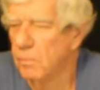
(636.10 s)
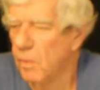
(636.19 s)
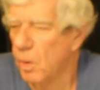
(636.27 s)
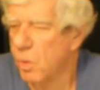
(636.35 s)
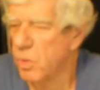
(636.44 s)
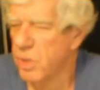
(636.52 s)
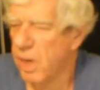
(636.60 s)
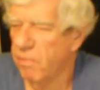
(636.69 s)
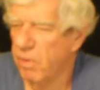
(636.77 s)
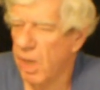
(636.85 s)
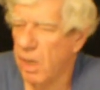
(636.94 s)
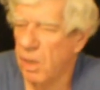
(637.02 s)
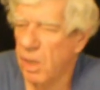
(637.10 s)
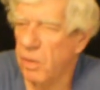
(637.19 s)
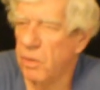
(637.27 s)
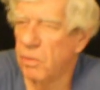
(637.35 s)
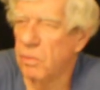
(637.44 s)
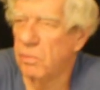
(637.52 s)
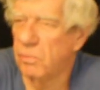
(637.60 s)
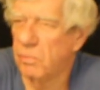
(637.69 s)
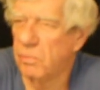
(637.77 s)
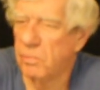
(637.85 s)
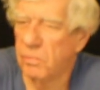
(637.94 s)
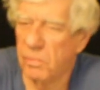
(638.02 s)
Of course, I've got another
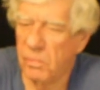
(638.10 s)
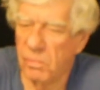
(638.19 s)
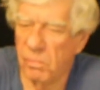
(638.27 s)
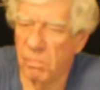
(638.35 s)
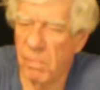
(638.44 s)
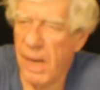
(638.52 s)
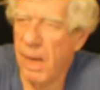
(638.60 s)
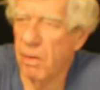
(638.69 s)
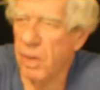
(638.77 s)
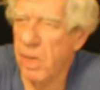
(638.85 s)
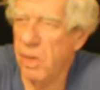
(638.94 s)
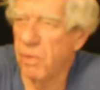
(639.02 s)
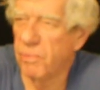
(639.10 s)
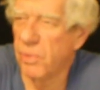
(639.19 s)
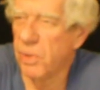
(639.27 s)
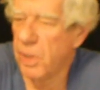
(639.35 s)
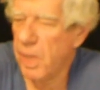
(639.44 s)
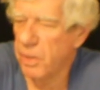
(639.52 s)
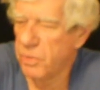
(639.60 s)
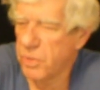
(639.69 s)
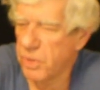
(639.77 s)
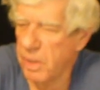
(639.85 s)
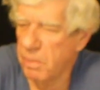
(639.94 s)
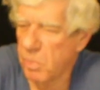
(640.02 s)
mount here for another
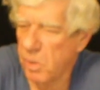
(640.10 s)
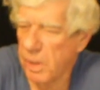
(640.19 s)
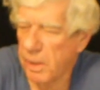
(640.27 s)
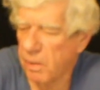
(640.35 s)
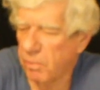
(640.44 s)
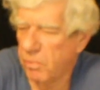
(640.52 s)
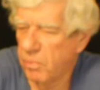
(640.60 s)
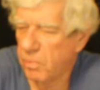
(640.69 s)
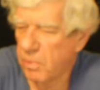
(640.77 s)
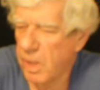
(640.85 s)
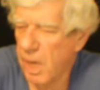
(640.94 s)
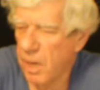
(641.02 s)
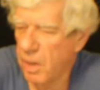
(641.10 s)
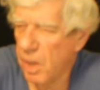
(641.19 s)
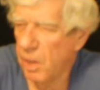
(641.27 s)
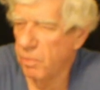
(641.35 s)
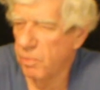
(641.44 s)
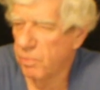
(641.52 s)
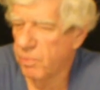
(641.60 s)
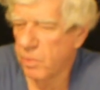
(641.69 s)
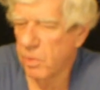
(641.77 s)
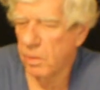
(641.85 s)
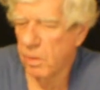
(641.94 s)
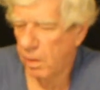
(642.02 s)
cymbal, and I've got another one
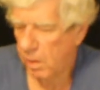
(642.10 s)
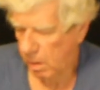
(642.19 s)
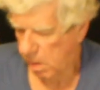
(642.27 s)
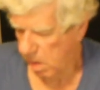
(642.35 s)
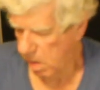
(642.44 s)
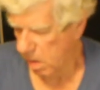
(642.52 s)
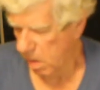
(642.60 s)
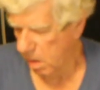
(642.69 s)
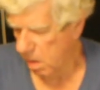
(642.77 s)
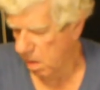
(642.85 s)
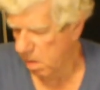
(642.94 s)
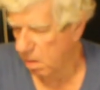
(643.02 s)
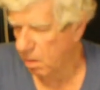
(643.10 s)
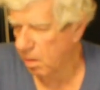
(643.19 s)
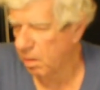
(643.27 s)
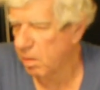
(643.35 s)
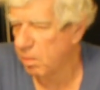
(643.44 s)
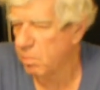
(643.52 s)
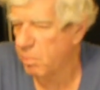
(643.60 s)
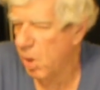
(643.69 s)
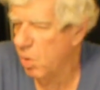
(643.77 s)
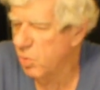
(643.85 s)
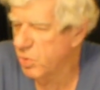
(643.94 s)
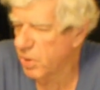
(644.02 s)
for a
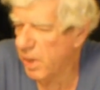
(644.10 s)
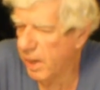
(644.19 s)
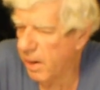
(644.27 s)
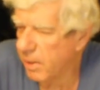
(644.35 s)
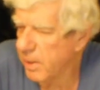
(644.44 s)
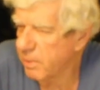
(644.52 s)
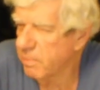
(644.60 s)
post there.